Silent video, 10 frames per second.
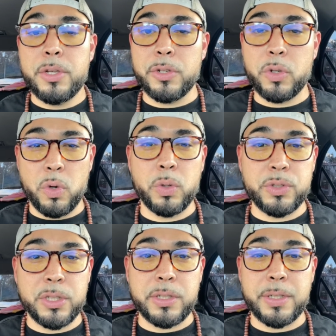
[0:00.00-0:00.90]
your
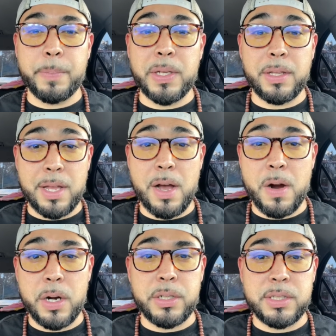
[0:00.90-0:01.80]
goals are going to be a lot
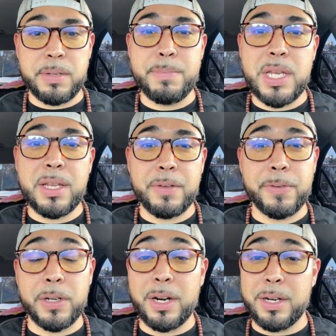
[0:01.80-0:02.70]
harder to meet
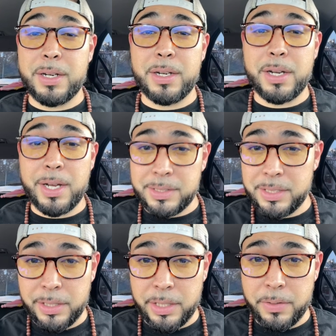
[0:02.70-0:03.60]
if you're
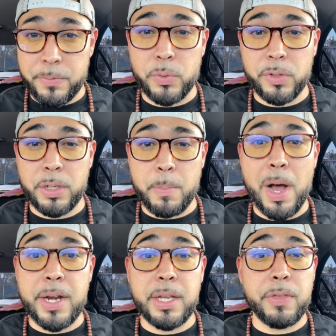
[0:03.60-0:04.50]
constantly confusing your
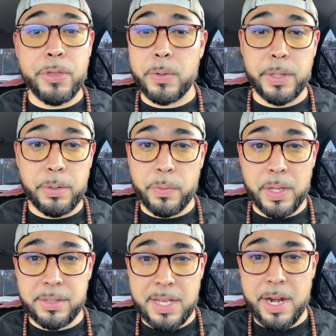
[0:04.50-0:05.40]
body and throwing new
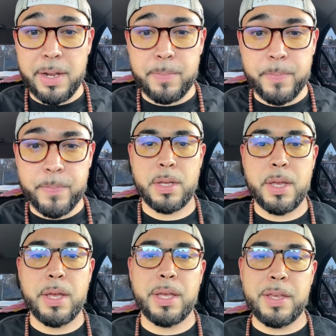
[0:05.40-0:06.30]
things at it.
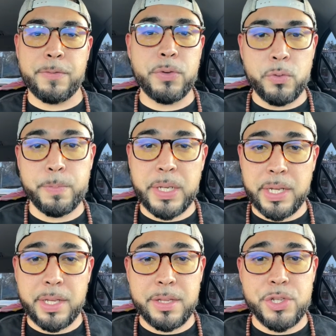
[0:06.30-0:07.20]
If you've been
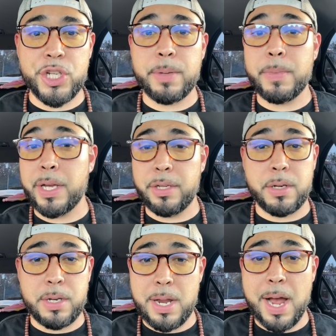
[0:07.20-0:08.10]
hitting the gym and
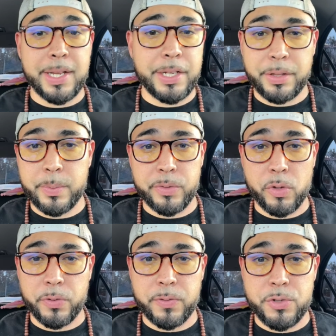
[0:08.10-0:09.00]
you're not getting the
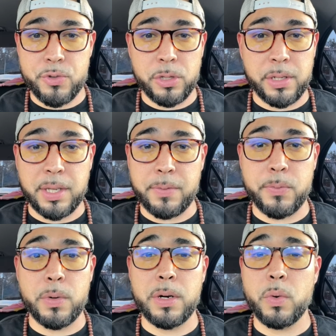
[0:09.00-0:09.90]
results that you're looking
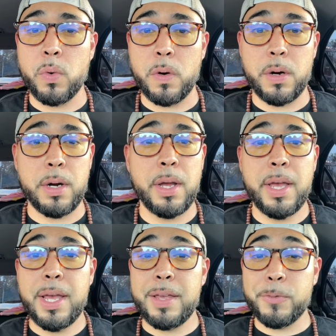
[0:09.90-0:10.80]
for, or
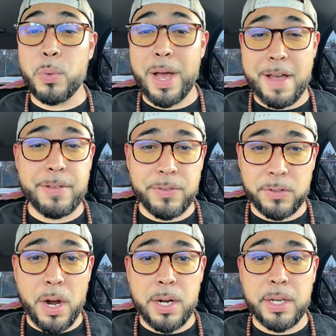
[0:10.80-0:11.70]
if you haven't
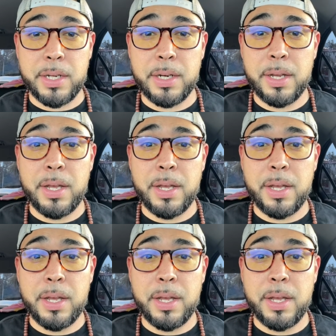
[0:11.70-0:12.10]
started